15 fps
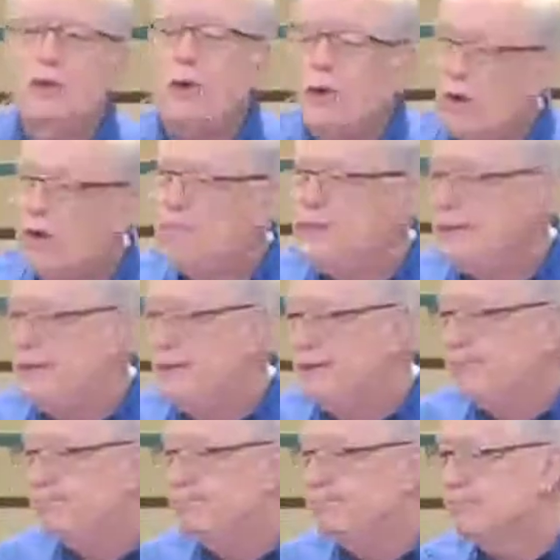all men
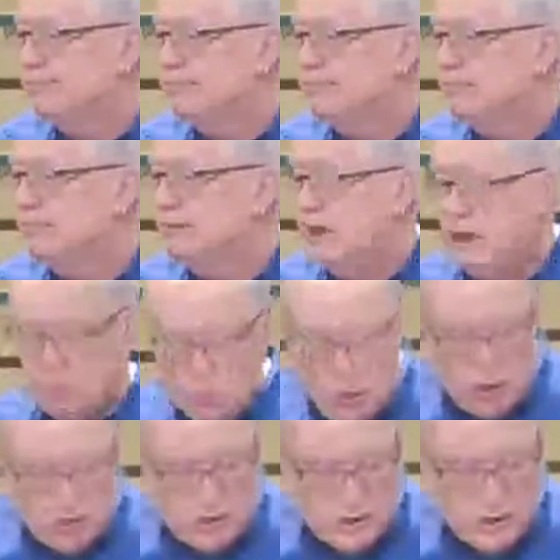and
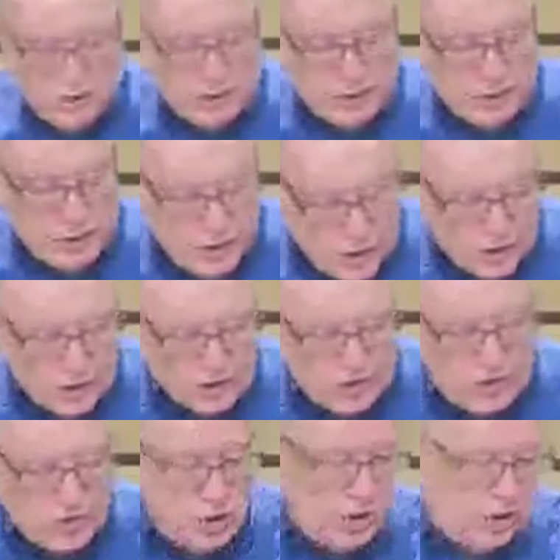what was in their
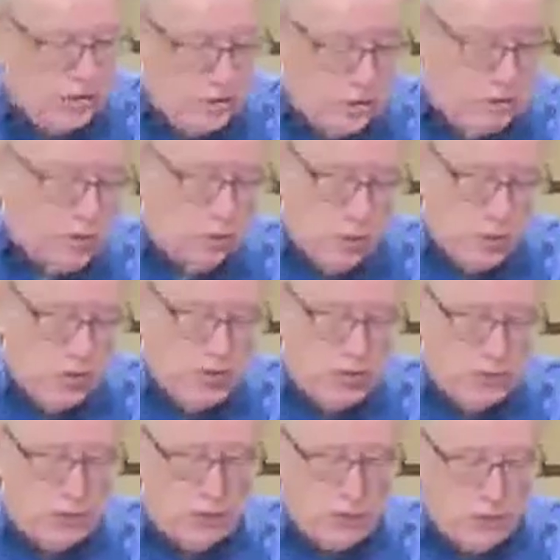hearts, John 2
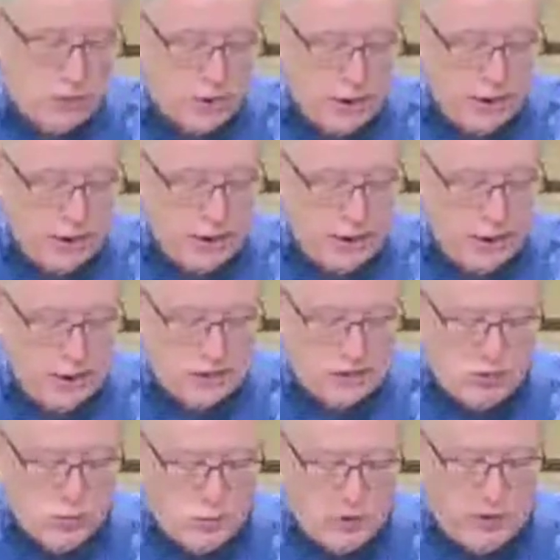24 and
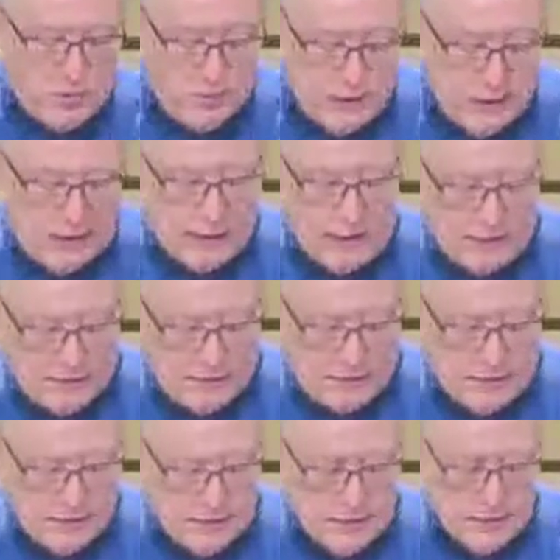25.
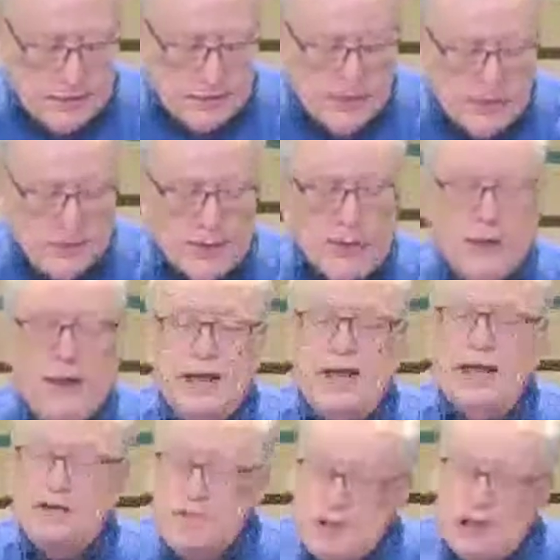
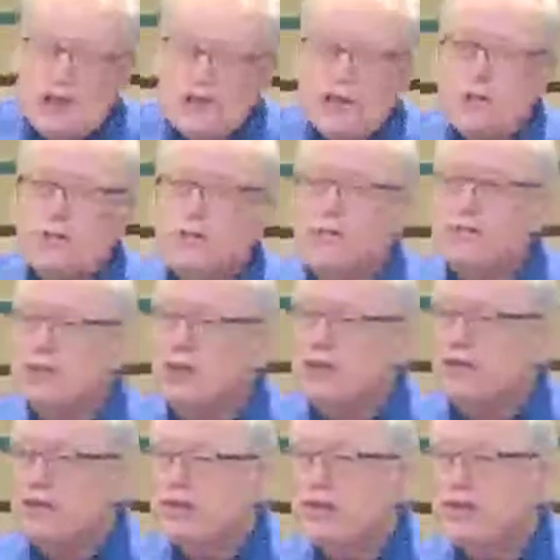And Jesus was
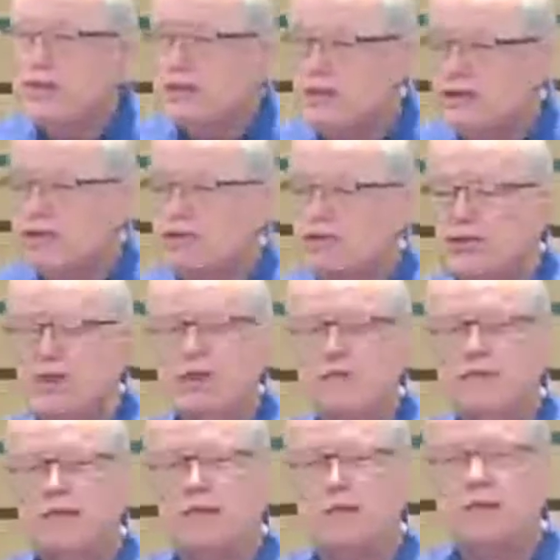given the gifts of
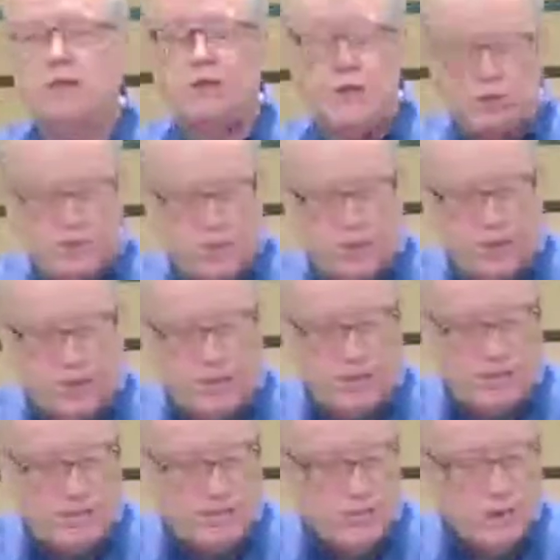the Holy Spirit
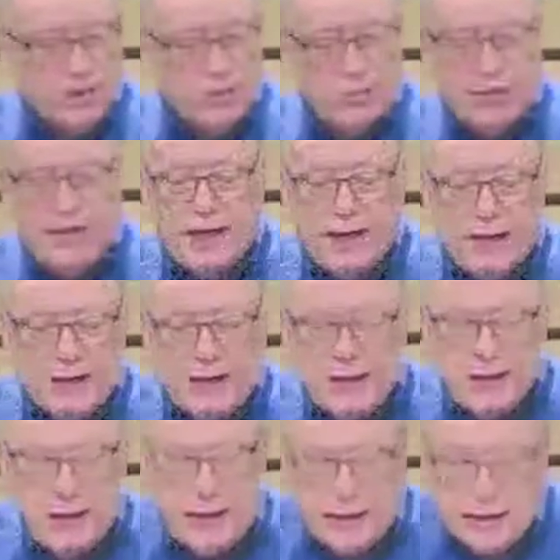without
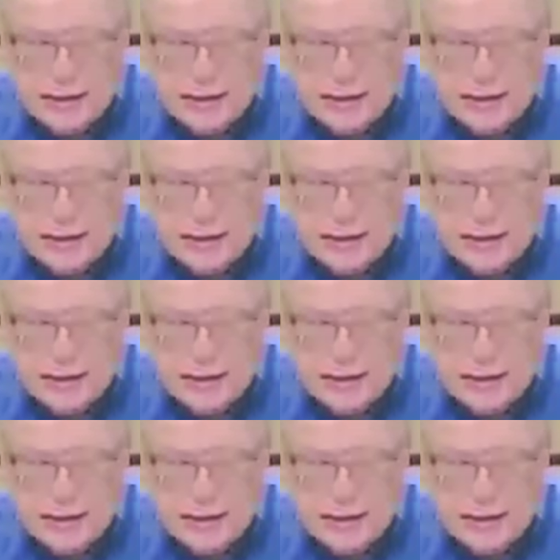any